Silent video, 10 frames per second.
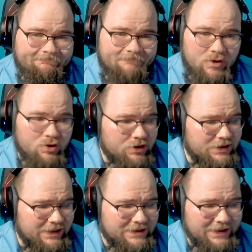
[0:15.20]
Hook
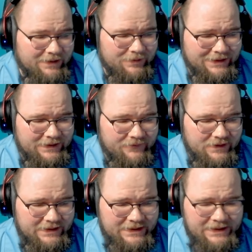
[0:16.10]
Tusk, I believe,
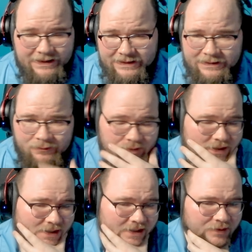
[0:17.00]
is not in
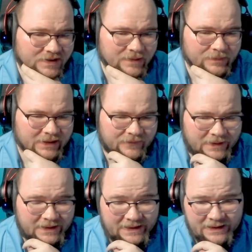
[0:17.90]
rotation, I only say believe
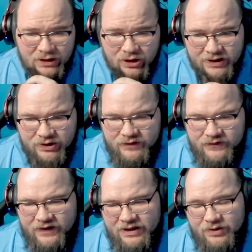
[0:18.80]
because I did look and couldn't
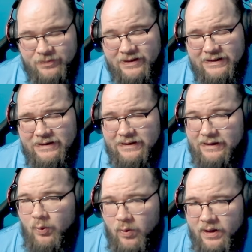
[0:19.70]
find her, but
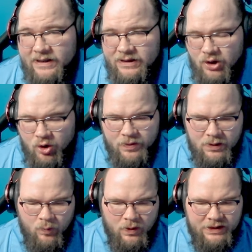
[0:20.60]
one can hope
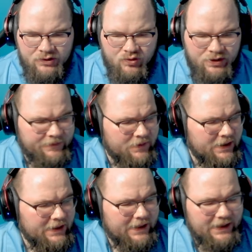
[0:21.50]
and one can dream.
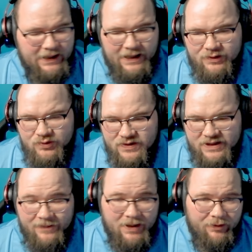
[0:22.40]
I do just
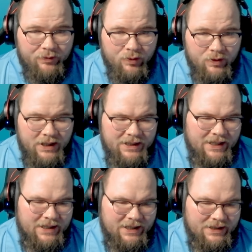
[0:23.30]
like Pirate Rogue.
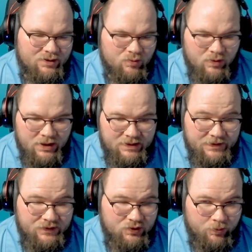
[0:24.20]
I don't want it to be
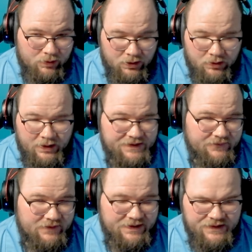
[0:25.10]
super
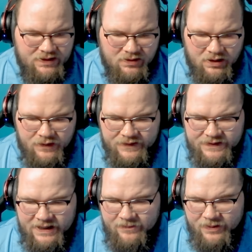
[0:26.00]
aggressive necessarily all the
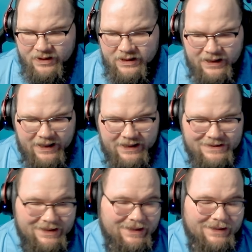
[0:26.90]
time, but I
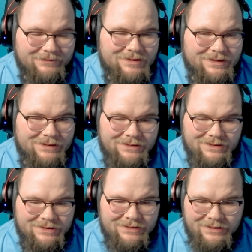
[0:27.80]
just like it. So it's
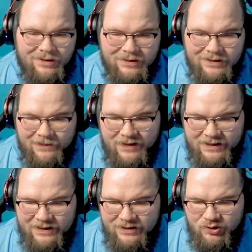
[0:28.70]
just an archetype that I
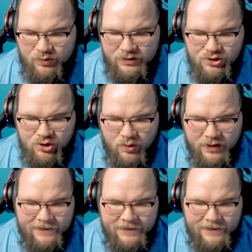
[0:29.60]
tend to enjoy.